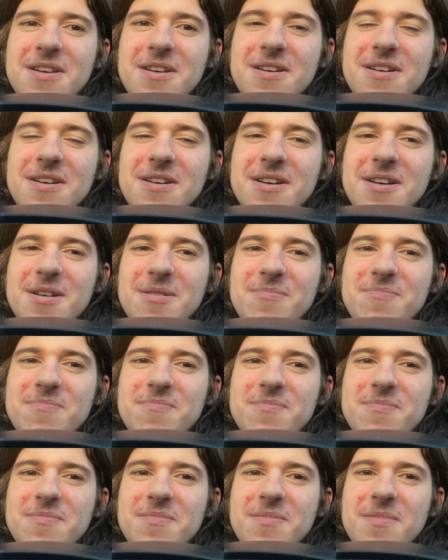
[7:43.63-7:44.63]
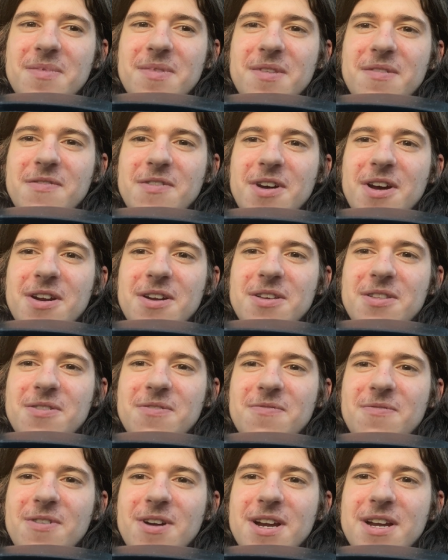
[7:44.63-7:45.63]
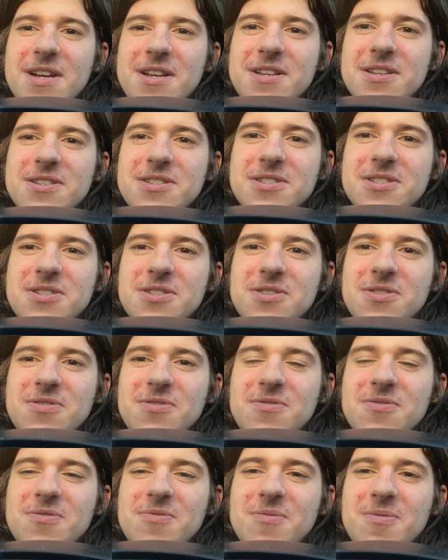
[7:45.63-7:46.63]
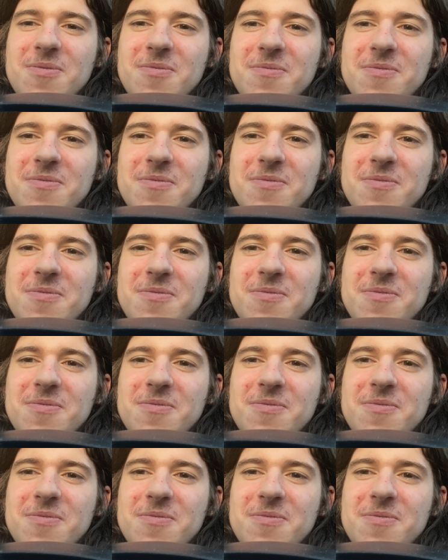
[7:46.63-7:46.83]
I've got other friends too.